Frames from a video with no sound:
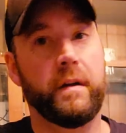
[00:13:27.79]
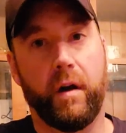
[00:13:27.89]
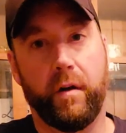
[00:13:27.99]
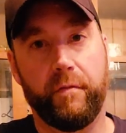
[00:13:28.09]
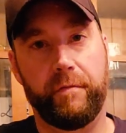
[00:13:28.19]

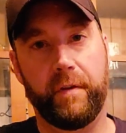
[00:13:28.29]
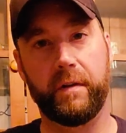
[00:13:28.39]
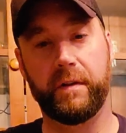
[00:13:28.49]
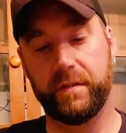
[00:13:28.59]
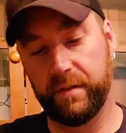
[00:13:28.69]
are
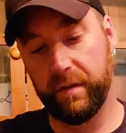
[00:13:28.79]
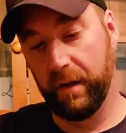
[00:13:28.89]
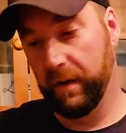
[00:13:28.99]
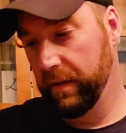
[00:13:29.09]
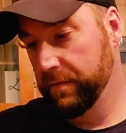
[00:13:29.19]
fairly
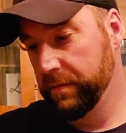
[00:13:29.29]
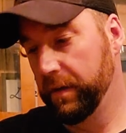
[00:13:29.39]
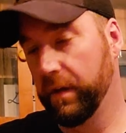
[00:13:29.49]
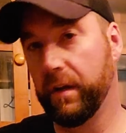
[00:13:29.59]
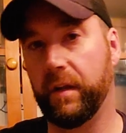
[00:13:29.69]
snug, so
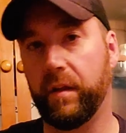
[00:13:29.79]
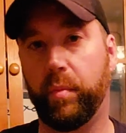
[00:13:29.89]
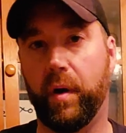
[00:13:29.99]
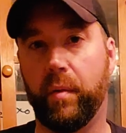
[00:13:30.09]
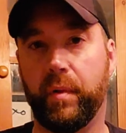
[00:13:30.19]
you're going to need a
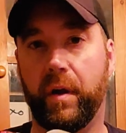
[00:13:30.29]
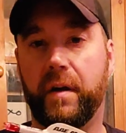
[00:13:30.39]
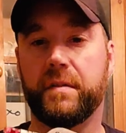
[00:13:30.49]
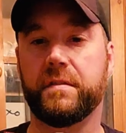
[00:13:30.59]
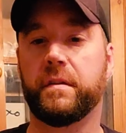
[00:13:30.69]
pair of
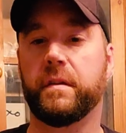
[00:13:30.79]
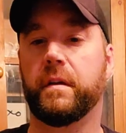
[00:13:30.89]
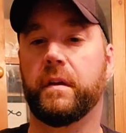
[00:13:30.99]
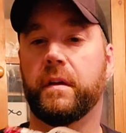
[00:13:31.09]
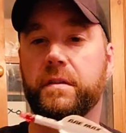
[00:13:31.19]
pliers
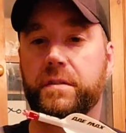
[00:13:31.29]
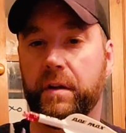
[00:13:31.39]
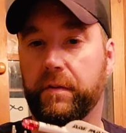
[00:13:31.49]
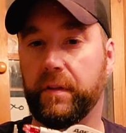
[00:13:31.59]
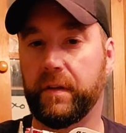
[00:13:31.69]

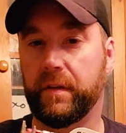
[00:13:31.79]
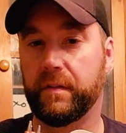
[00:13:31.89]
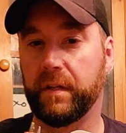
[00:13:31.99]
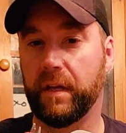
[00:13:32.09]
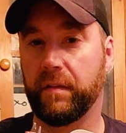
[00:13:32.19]
generally
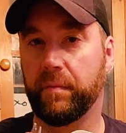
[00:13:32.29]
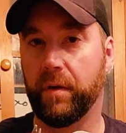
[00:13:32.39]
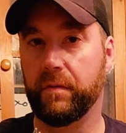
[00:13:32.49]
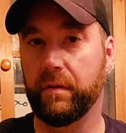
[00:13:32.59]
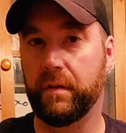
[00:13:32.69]
to get them
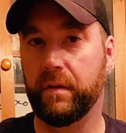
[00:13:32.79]
out.